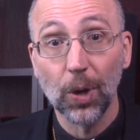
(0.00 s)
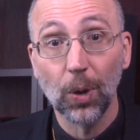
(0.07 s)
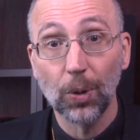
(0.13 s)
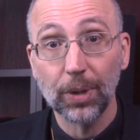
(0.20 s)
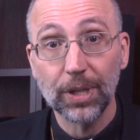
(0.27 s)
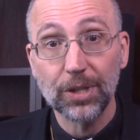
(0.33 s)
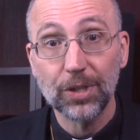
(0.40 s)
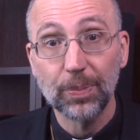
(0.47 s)
the
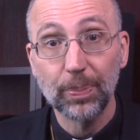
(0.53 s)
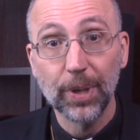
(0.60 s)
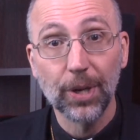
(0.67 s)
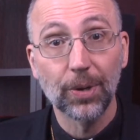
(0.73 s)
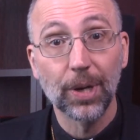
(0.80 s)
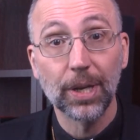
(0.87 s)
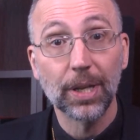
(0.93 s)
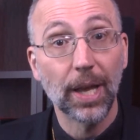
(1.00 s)
Holy
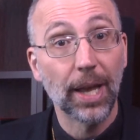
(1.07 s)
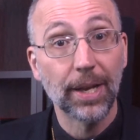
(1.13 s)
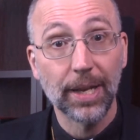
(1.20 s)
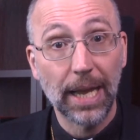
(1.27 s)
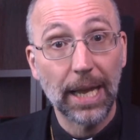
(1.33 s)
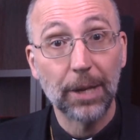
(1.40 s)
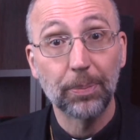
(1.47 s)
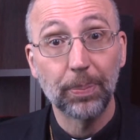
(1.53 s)
Spirit and
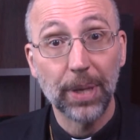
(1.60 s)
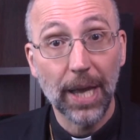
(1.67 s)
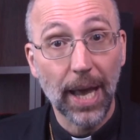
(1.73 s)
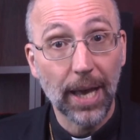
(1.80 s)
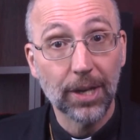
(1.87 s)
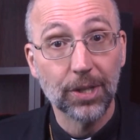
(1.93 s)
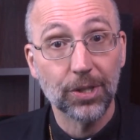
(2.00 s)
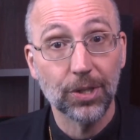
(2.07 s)
eight
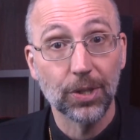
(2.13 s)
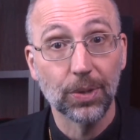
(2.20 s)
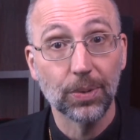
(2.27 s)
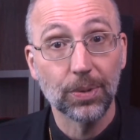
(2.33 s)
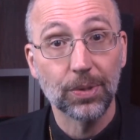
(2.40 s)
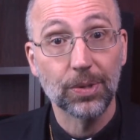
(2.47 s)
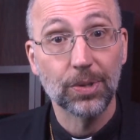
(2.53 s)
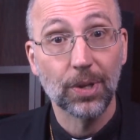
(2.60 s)

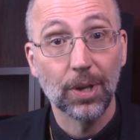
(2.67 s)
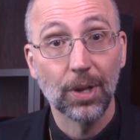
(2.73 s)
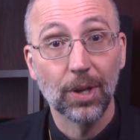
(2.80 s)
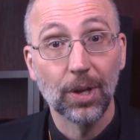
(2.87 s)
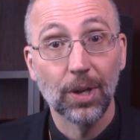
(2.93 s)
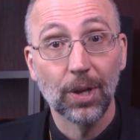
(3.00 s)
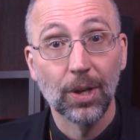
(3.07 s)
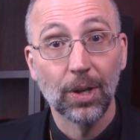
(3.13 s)
Beatitudes.
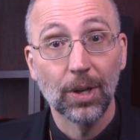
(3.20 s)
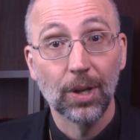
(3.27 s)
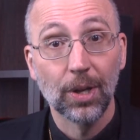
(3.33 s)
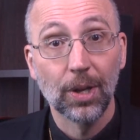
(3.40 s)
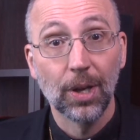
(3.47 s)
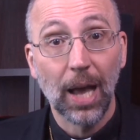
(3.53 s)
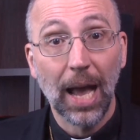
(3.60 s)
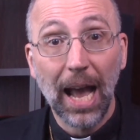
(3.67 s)

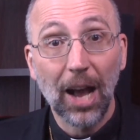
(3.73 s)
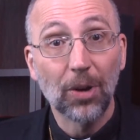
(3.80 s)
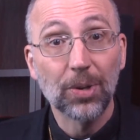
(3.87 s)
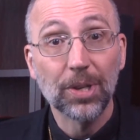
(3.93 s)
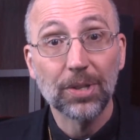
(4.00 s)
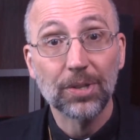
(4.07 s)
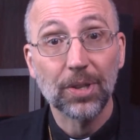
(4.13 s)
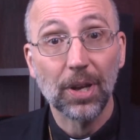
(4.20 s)
How
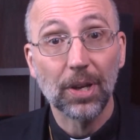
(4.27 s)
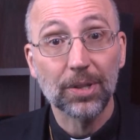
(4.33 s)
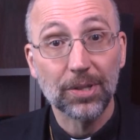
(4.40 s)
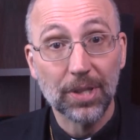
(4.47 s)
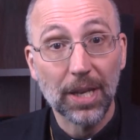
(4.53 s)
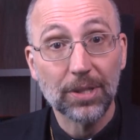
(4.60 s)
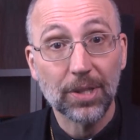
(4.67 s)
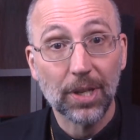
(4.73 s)
does
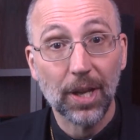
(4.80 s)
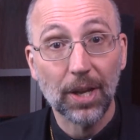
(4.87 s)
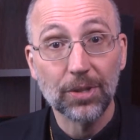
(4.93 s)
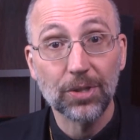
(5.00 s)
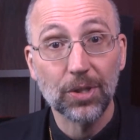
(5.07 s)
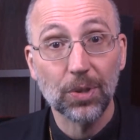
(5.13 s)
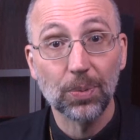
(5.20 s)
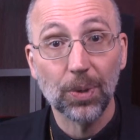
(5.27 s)
St.
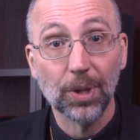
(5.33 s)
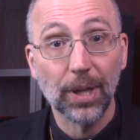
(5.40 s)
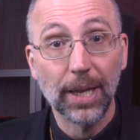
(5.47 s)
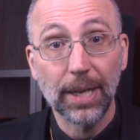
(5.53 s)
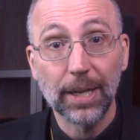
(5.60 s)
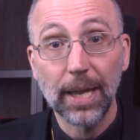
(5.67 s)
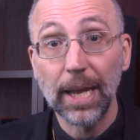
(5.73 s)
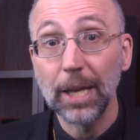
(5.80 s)
Augustine
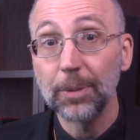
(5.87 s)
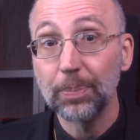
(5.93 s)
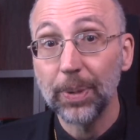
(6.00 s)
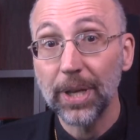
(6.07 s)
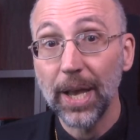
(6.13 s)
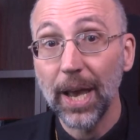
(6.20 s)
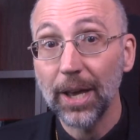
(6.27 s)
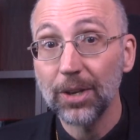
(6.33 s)
relate eight
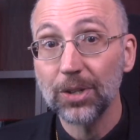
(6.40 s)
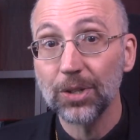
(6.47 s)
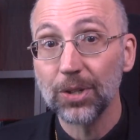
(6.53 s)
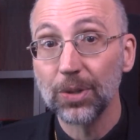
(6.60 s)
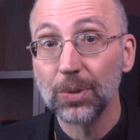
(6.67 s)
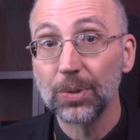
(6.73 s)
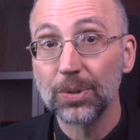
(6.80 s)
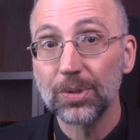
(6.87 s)

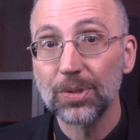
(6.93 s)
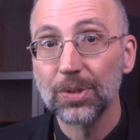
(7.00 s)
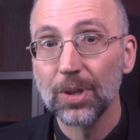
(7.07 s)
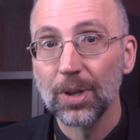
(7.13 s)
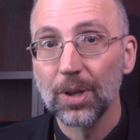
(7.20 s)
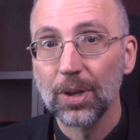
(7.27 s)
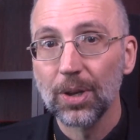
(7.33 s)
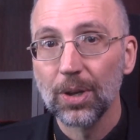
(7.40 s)
Beatitudes
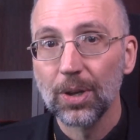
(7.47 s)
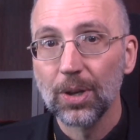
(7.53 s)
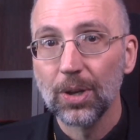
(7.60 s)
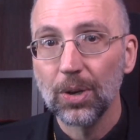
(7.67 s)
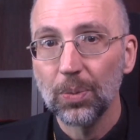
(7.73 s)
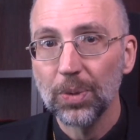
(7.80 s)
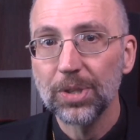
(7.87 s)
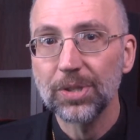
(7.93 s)

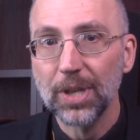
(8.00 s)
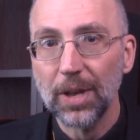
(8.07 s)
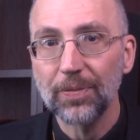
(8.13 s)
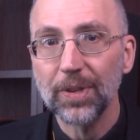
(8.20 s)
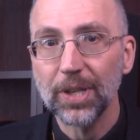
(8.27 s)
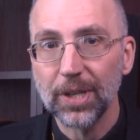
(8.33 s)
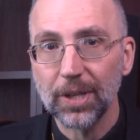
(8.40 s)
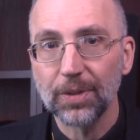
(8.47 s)
with
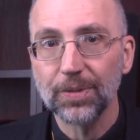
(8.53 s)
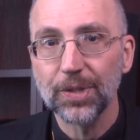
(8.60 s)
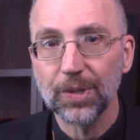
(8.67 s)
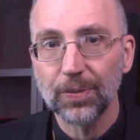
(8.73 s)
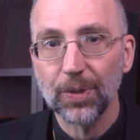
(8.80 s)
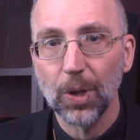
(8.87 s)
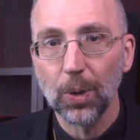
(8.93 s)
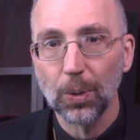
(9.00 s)
seven gifts
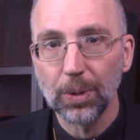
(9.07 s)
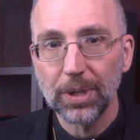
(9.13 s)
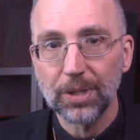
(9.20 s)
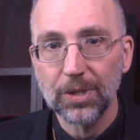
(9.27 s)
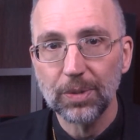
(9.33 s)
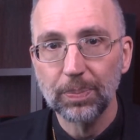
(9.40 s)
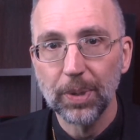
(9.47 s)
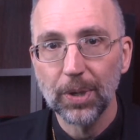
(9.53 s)
of the Holy
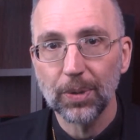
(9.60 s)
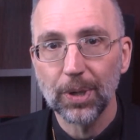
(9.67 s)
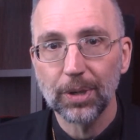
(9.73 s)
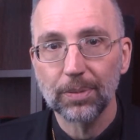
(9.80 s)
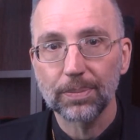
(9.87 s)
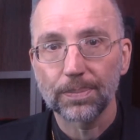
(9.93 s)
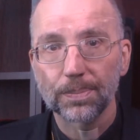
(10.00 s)
Spirit?